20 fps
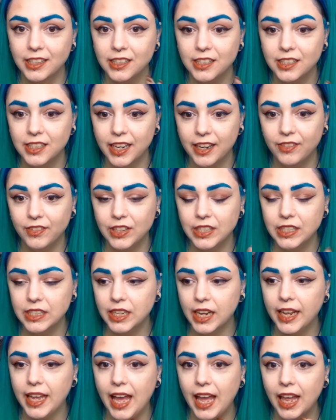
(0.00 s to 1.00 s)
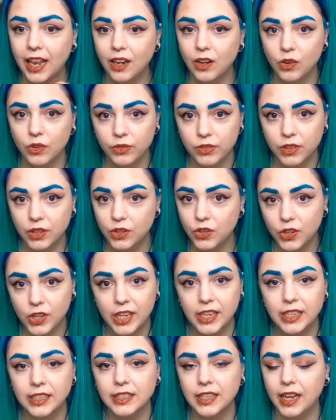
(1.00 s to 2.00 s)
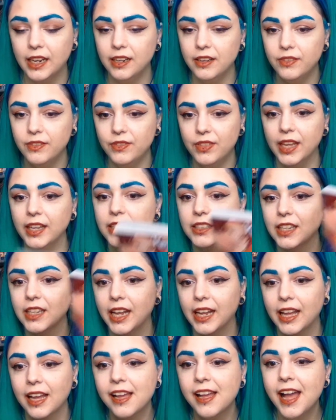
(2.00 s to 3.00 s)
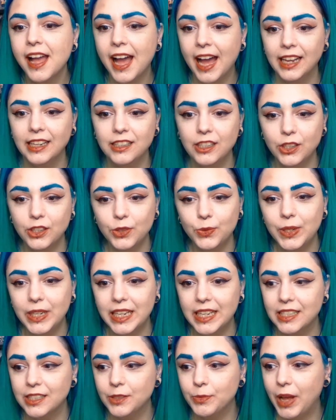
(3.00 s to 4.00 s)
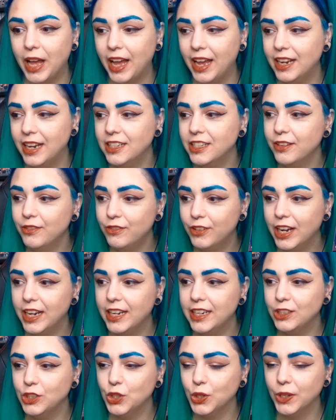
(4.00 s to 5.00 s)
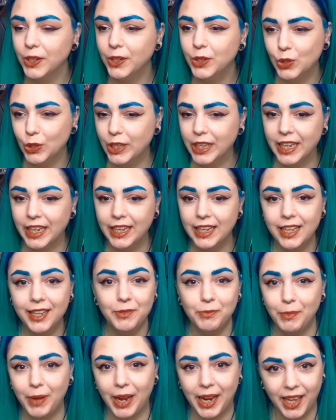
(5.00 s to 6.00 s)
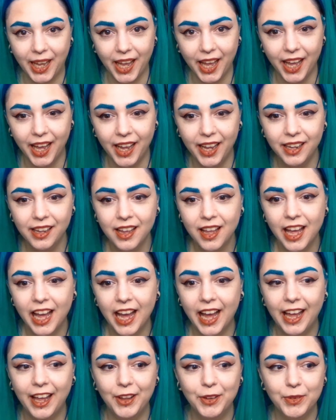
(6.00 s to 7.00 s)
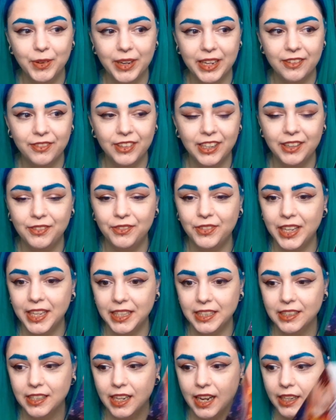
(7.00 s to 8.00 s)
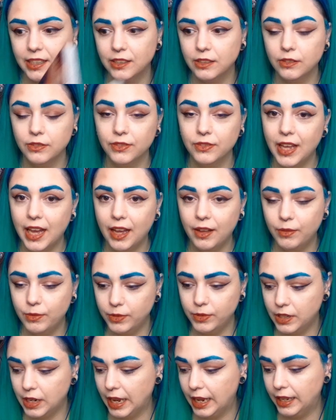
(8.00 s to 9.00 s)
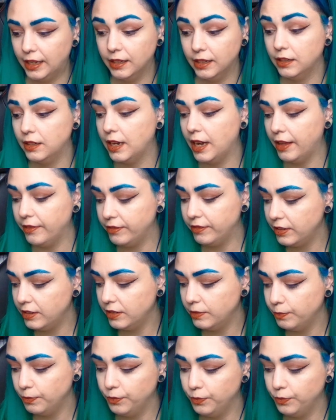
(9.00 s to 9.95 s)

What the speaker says: series. Like I love the cooking side of this. Like I don't know what it is, but I actually really enjoy cooking in manga, even if it is like stuff that I would like never